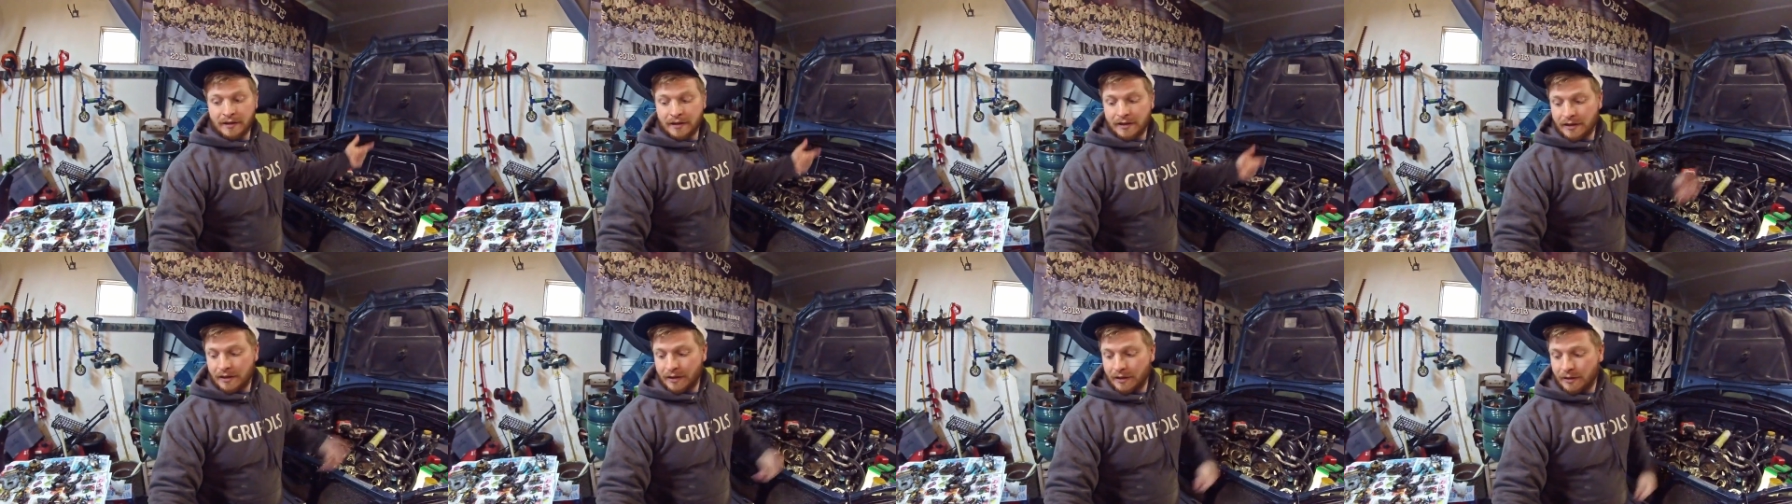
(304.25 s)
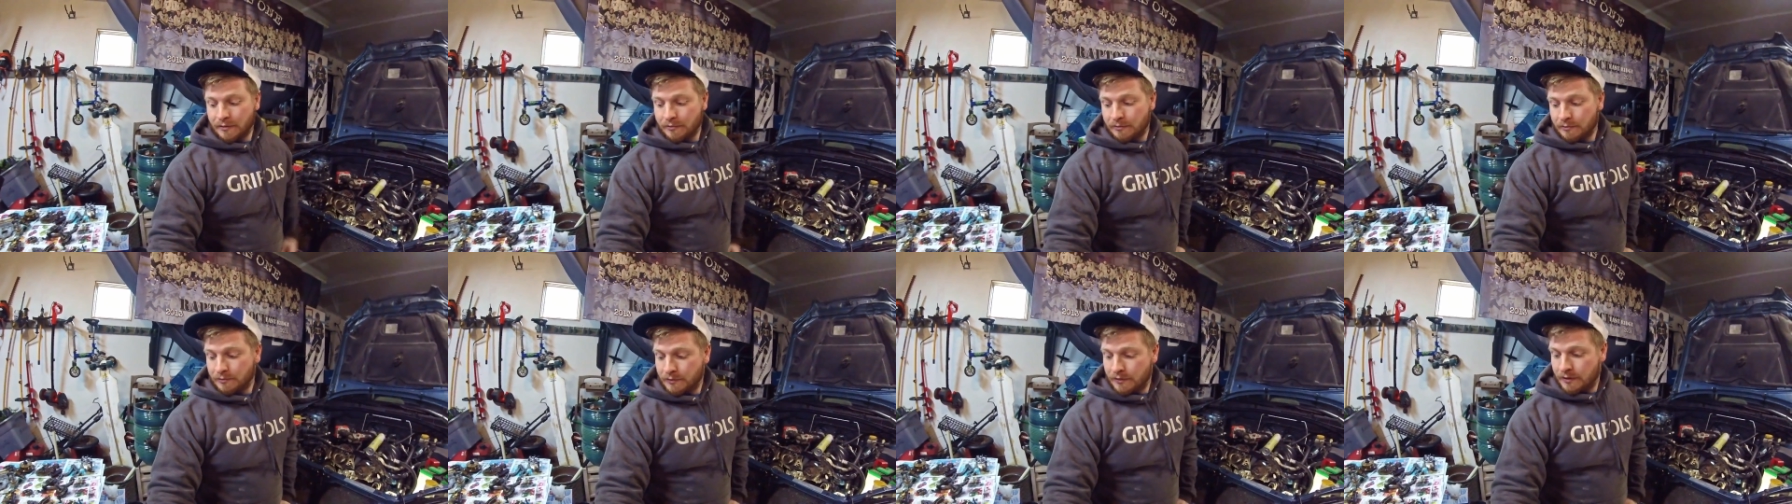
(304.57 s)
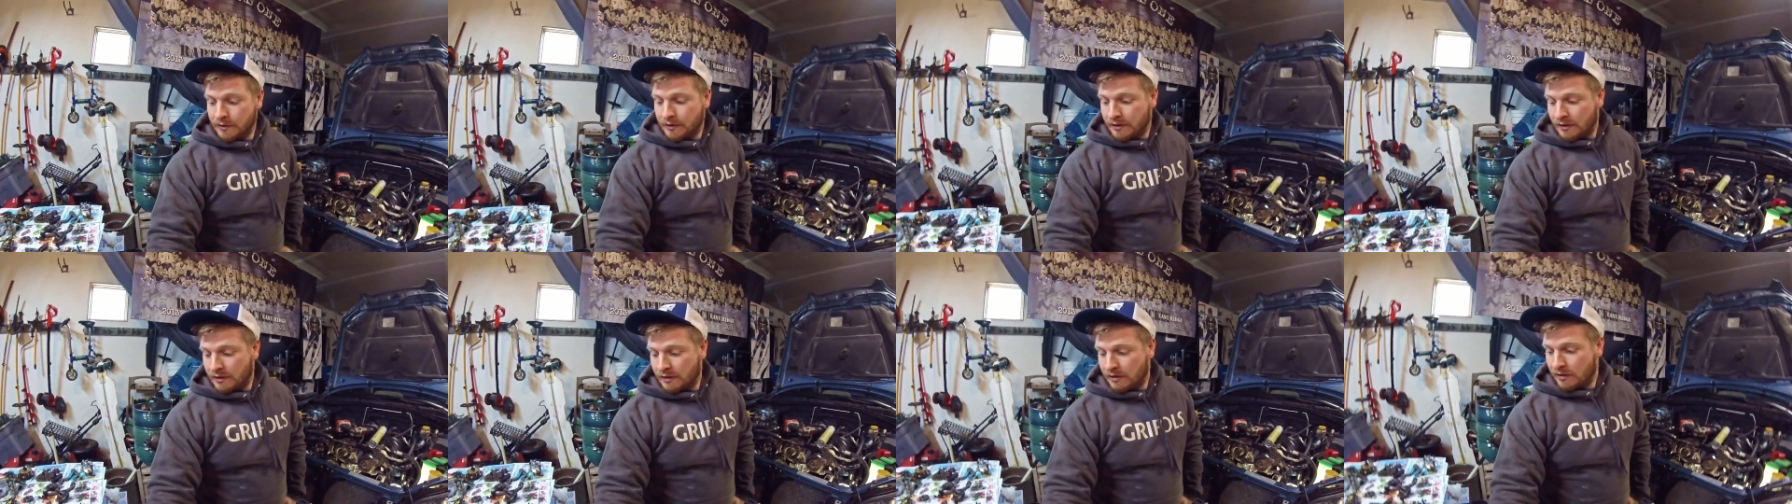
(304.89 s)
Um,
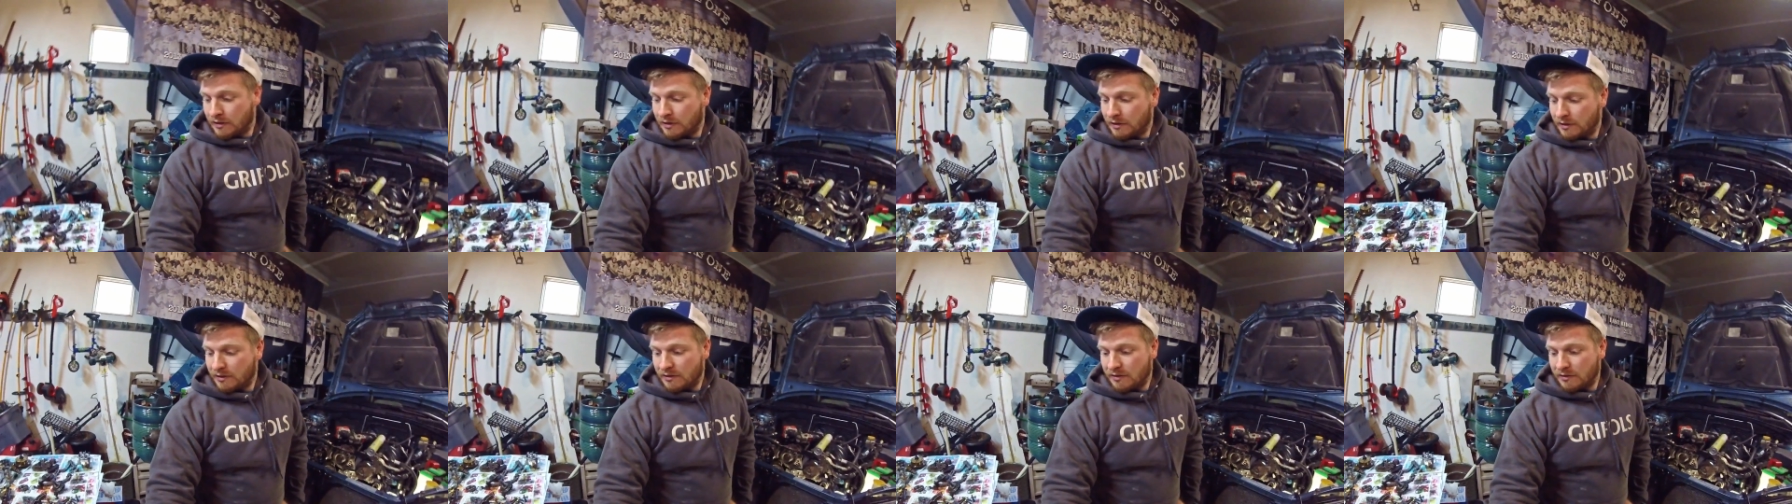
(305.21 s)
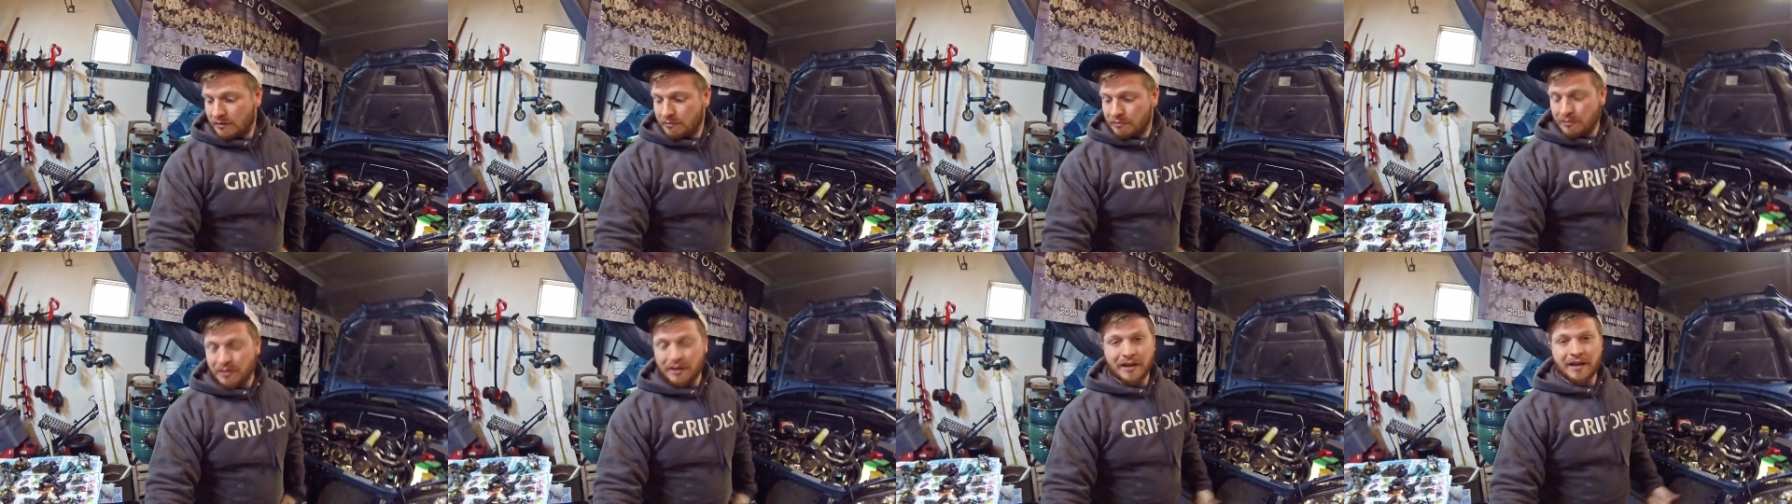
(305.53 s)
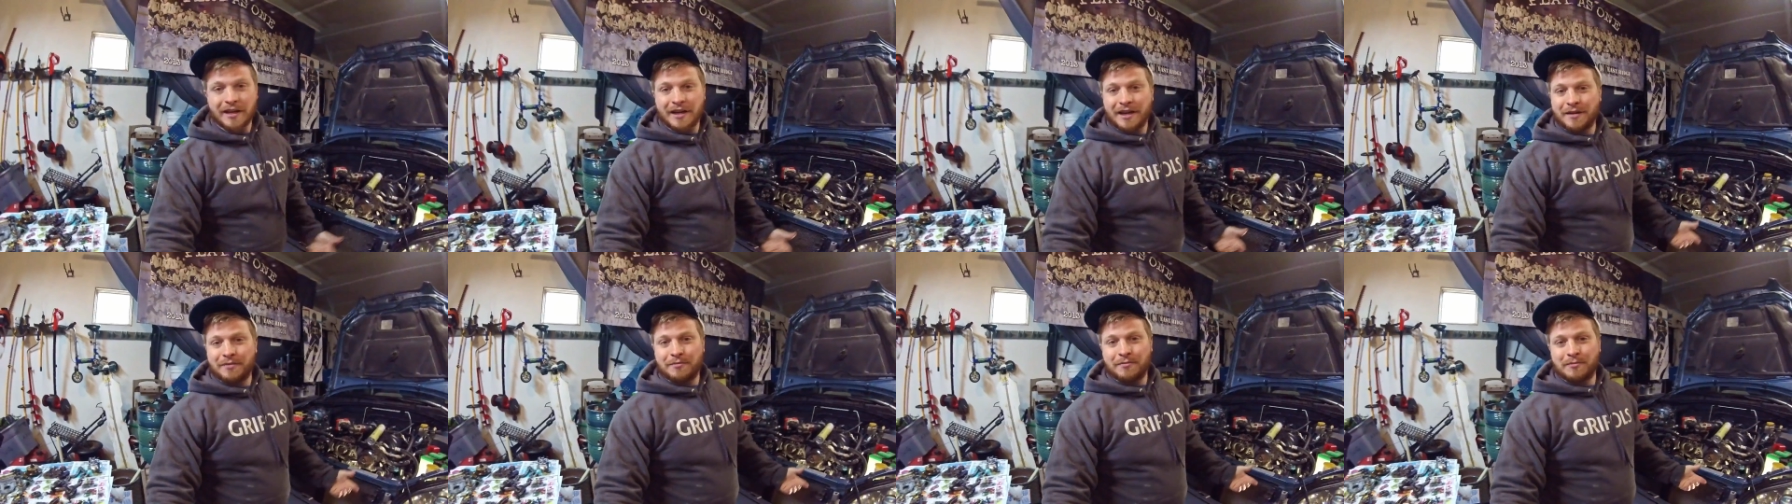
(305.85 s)

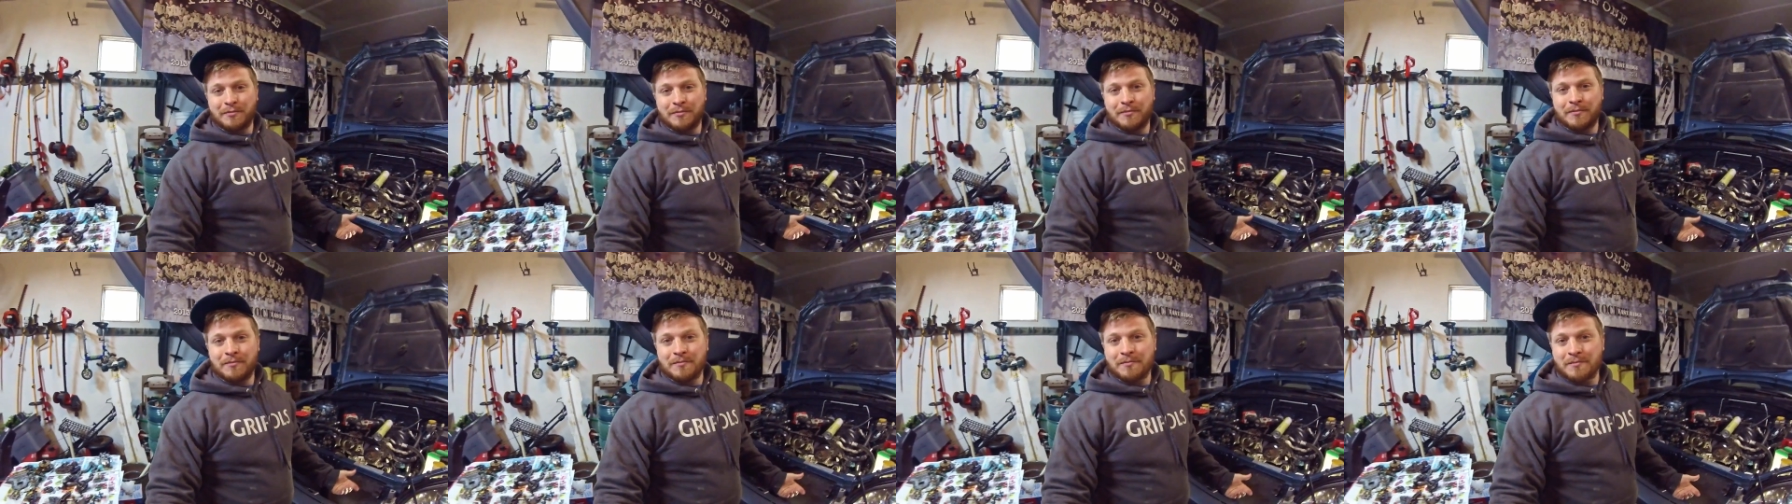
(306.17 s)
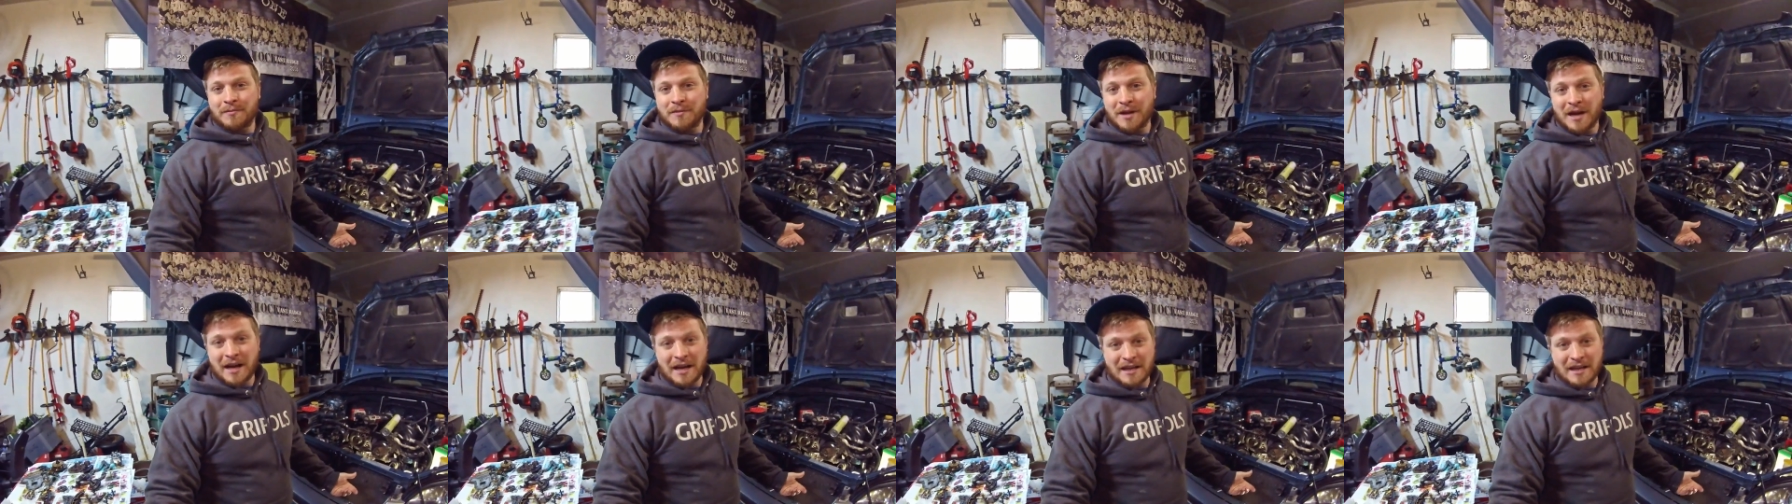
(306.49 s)
but I'm